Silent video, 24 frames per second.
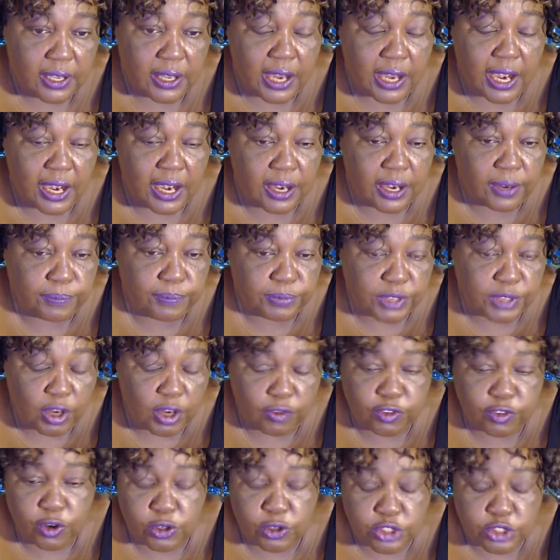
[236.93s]
Um,
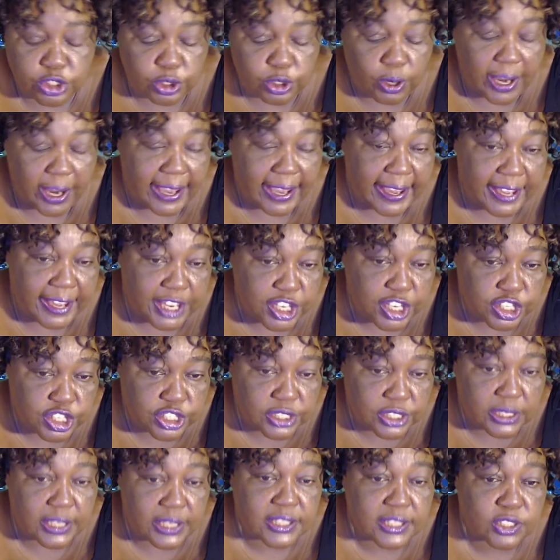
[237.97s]
of course, your
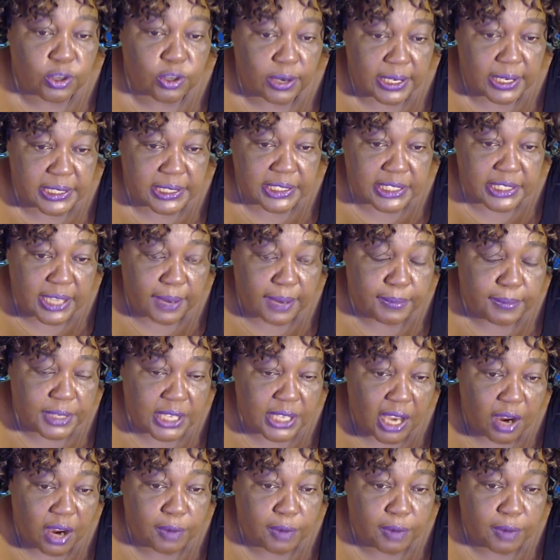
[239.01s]
age is going to determine how